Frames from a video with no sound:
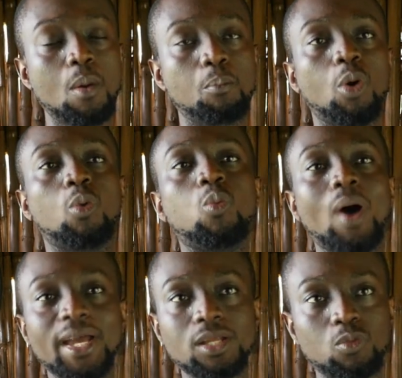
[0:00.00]
But why
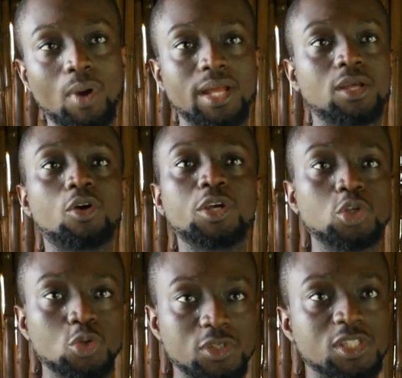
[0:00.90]
are they not in
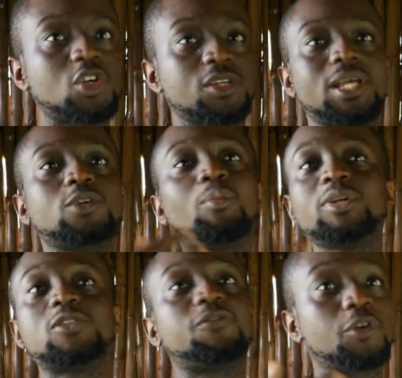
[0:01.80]
use? It's because like
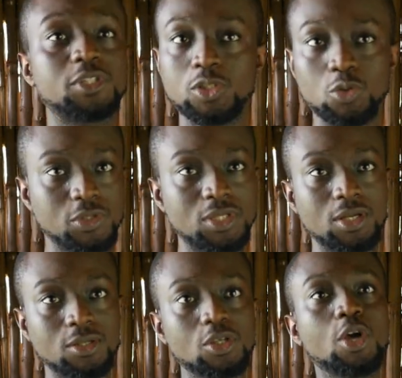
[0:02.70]
nobody's funding those things.